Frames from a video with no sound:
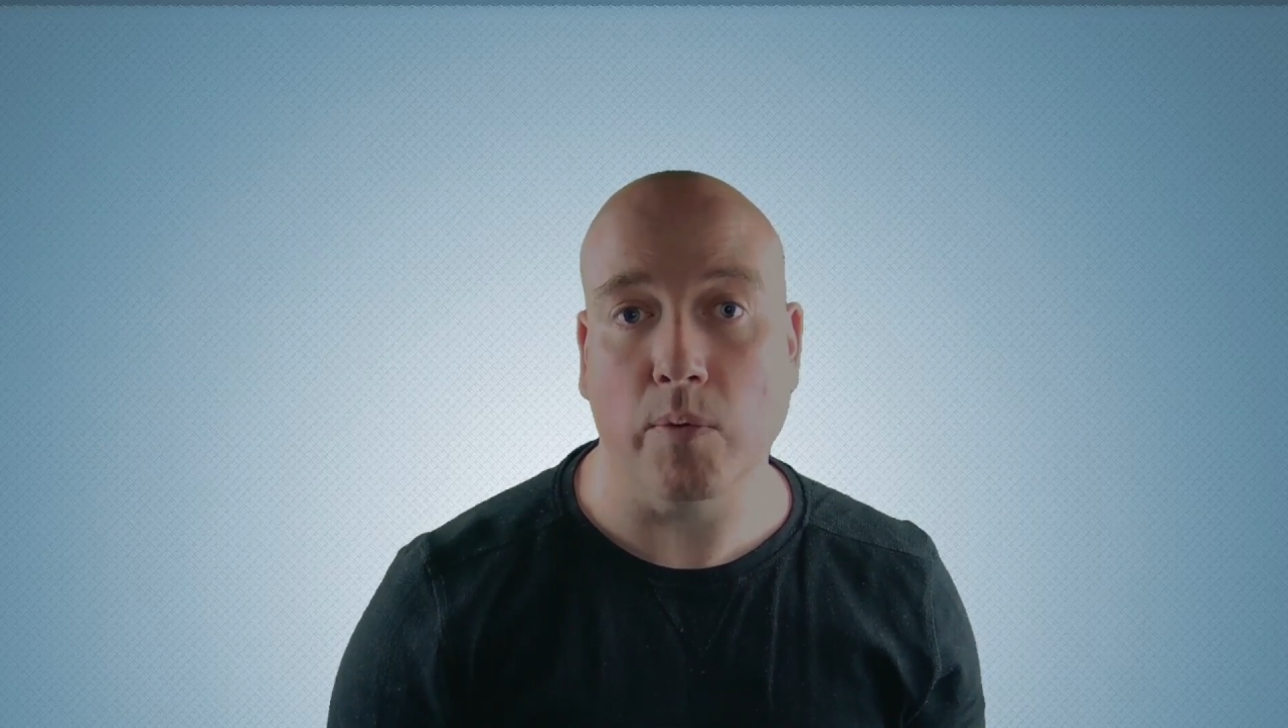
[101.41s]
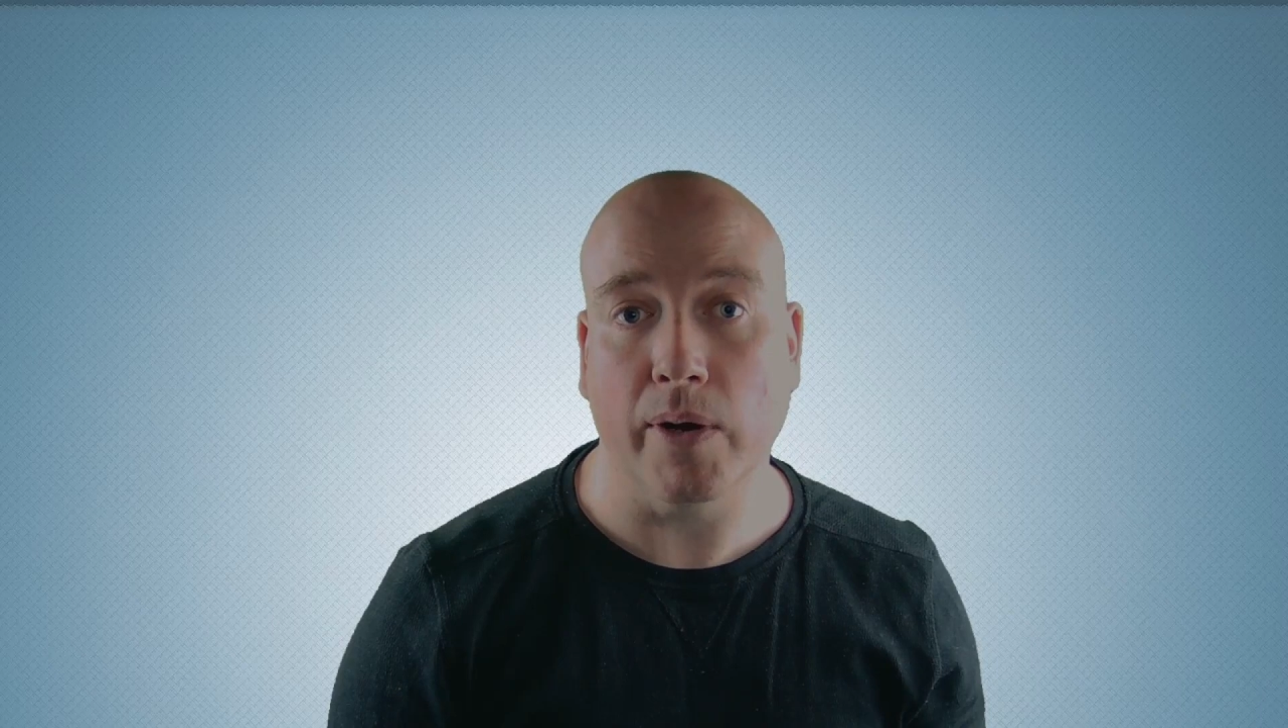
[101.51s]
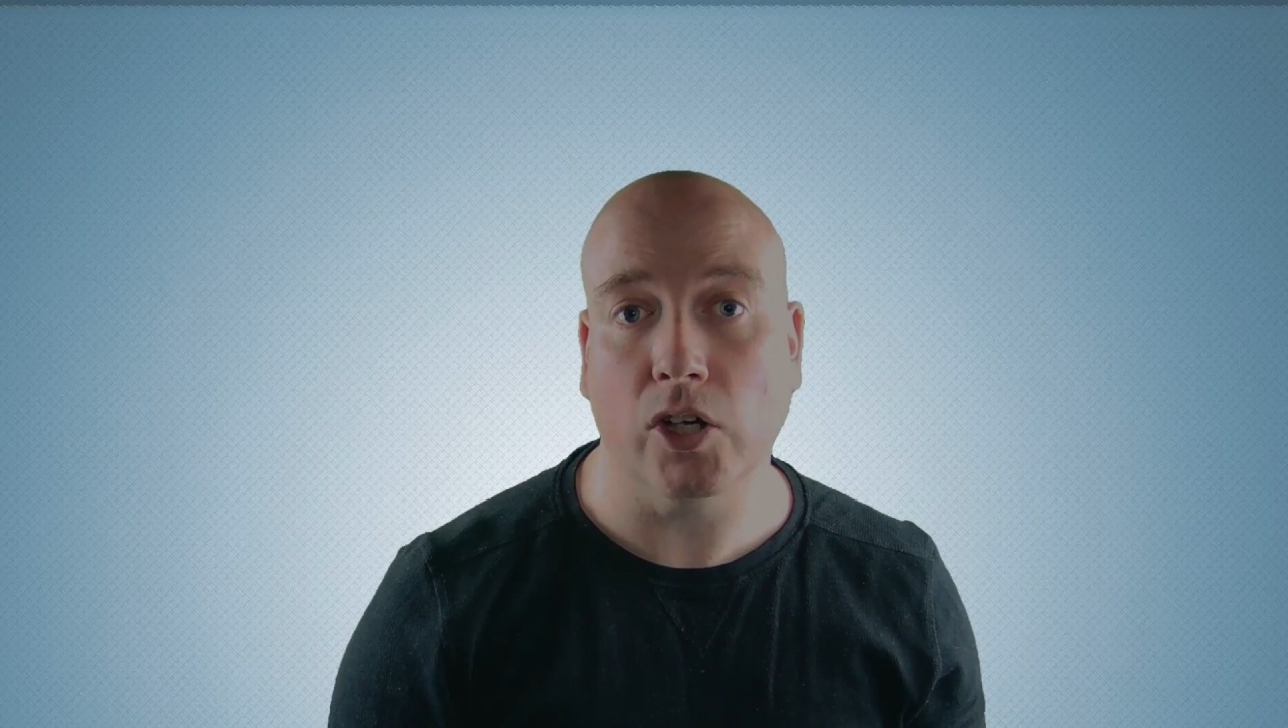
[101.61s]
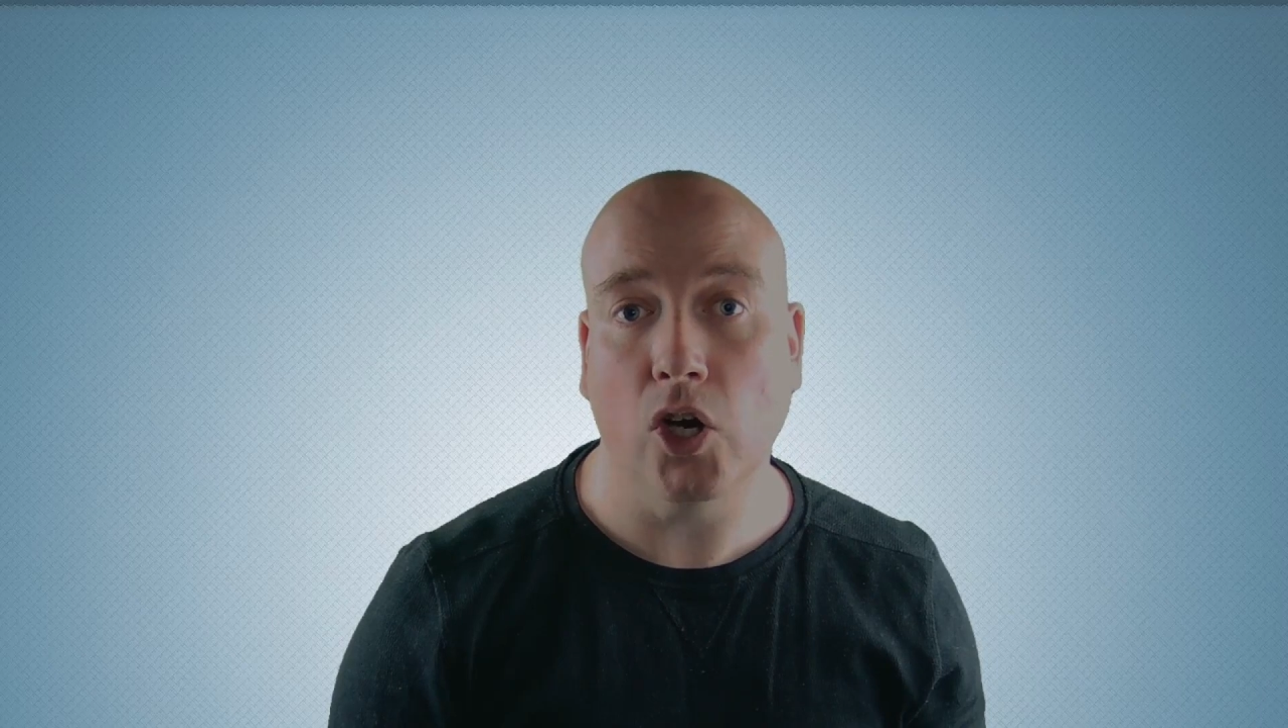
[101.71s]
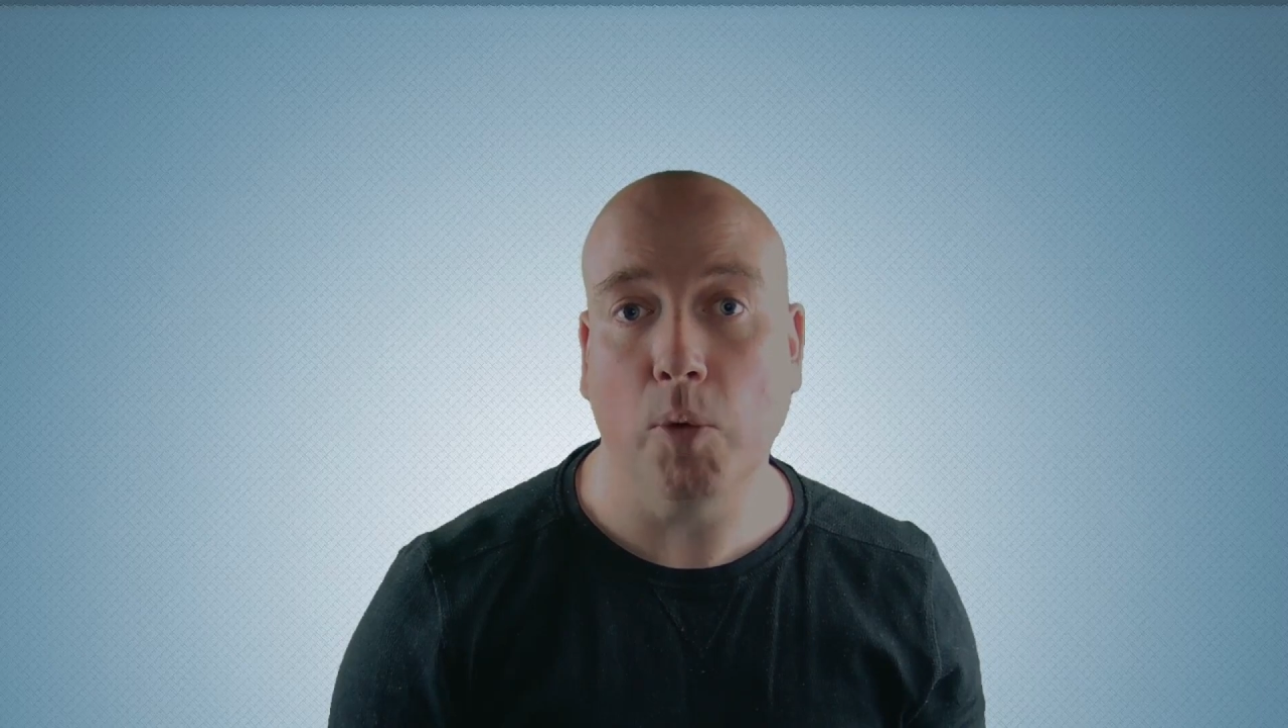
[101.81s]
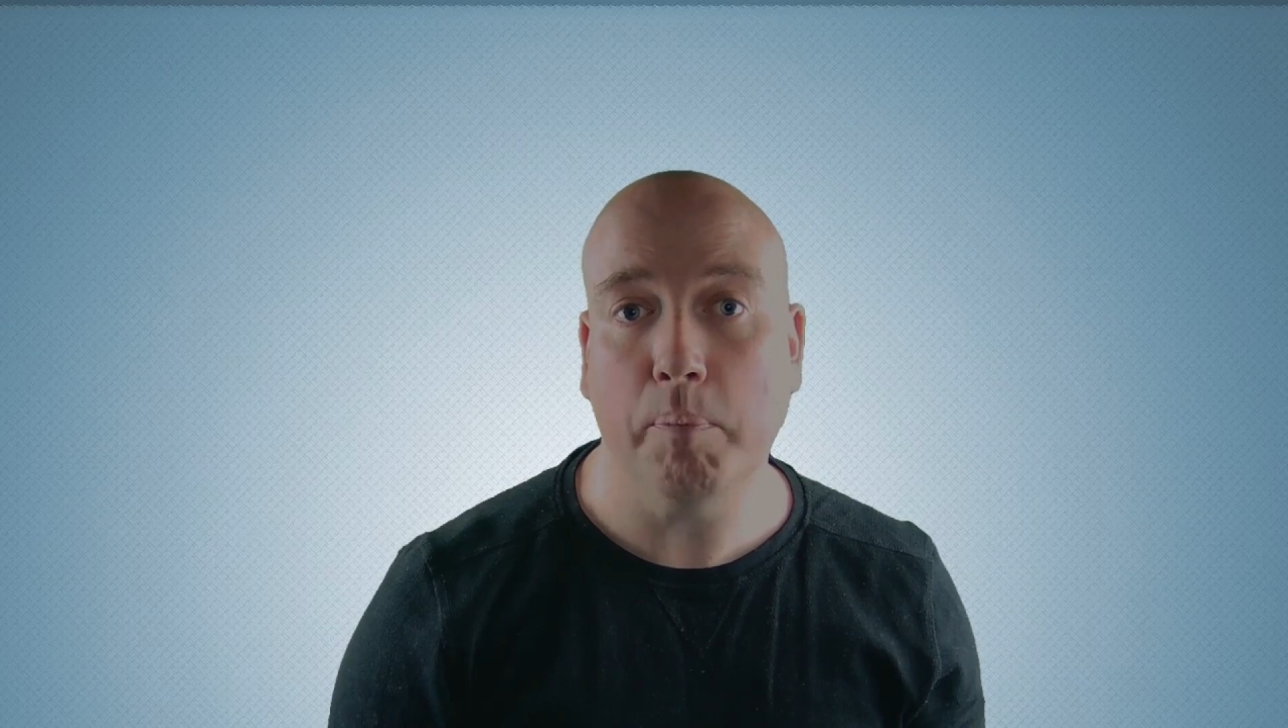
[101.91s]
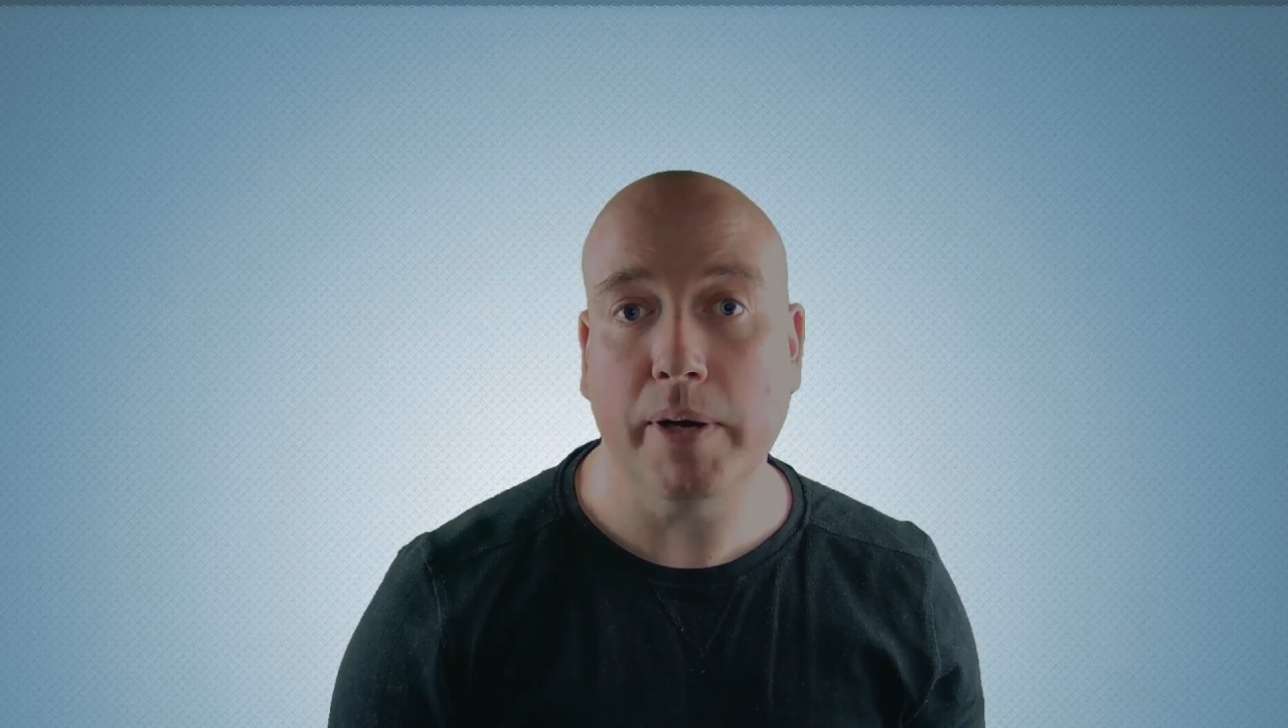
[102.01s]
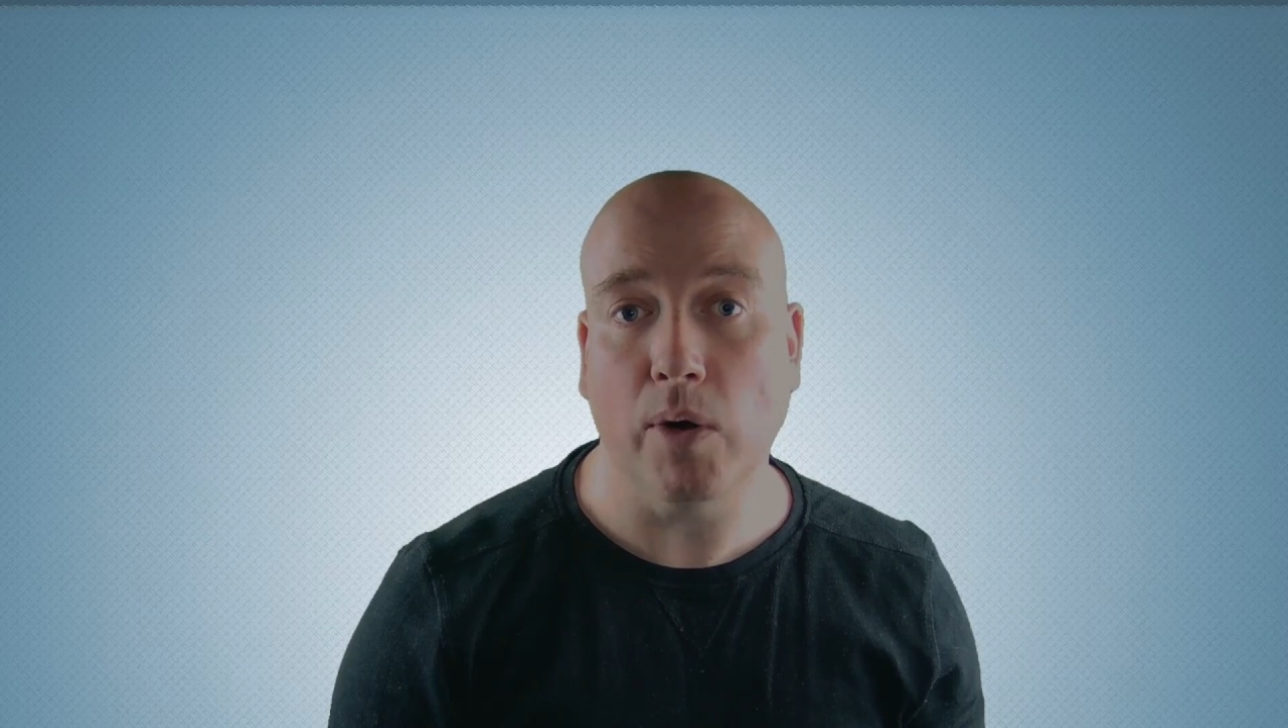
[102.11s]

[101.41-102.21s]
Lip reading: when a company